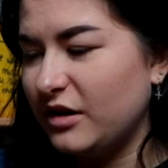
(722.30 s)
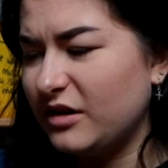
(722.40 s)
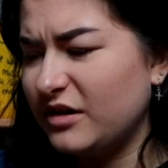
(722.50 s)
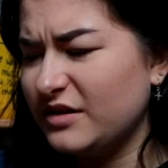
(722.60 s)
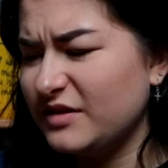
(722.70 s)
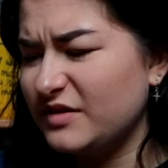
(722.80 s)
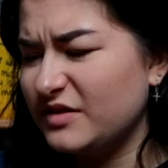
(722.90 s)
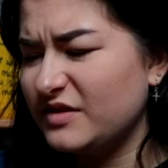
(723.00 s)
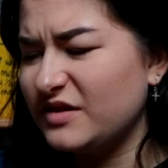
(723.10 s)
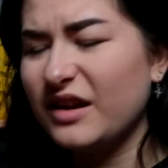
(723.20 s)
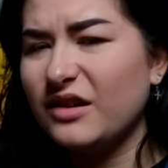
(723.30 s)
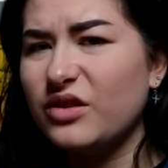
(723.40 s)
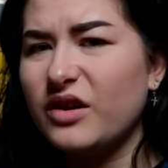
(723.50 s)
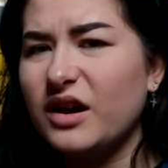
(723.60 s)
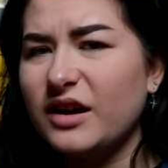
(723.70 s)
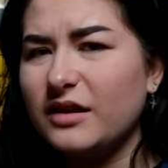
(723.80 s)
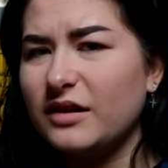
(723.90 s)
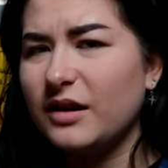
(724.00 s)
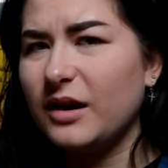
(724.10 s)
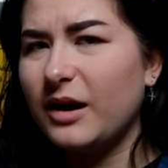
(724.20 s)
On second thought,
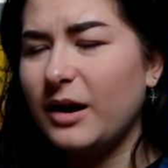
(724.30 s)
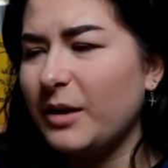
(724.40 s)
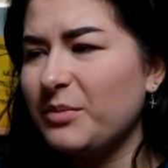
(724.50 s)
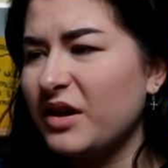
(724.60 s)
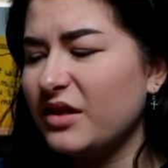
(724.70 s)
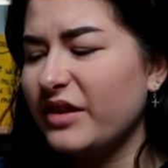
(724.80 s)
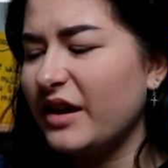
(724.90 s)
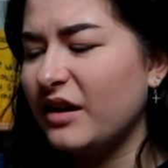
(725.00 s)
I'm not that